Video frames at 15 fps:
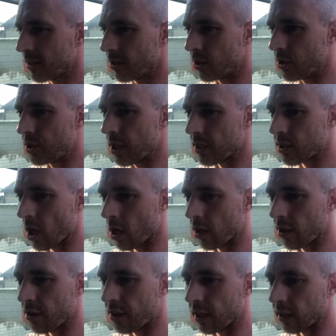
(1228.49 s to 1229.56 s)
UJs are
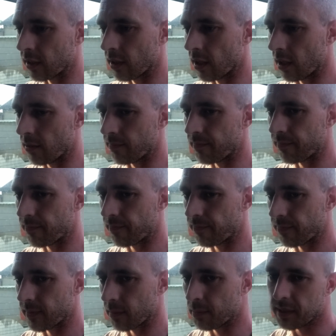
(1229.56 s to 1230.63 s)
the thing that
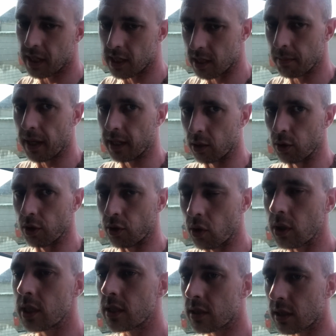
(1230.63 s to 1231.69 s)
potentially making all the
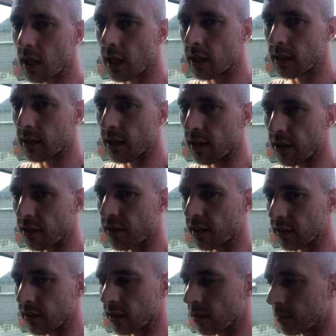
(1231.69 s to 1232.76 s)
noise, and they're the thing
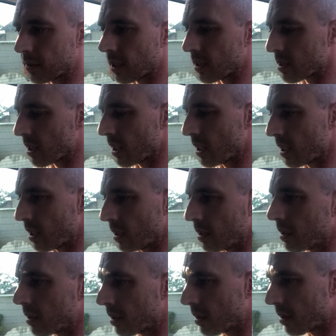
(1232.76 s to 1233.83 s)
that can potentially
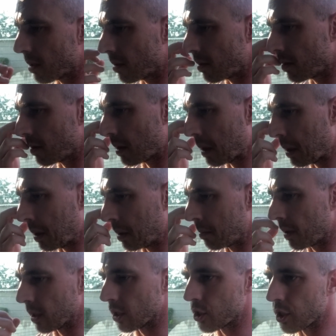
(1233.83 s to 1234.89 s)

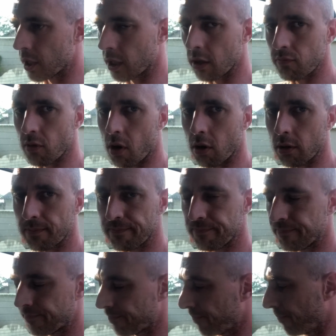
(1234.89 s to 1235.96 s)
make the journey go wrong.
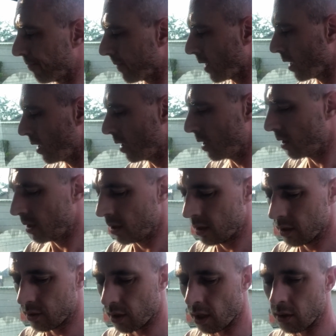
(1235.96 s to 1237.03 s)

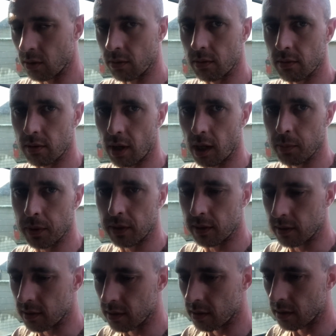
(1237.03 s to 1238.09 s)
So I've been
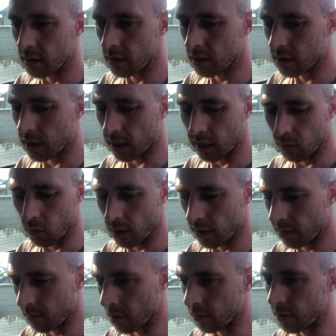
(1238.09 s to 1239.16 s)
sticking with
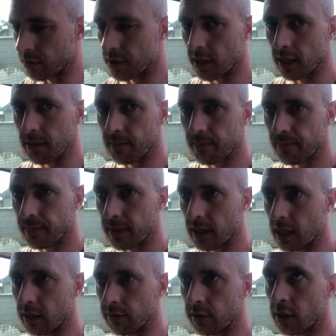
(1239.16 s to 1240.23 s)
my routine,
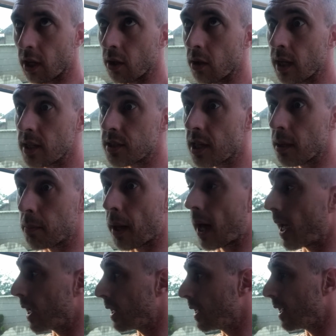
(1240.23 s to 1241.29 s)
even though it's a
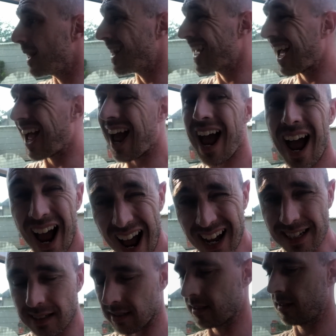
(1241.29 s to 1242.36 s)
pain in the ass.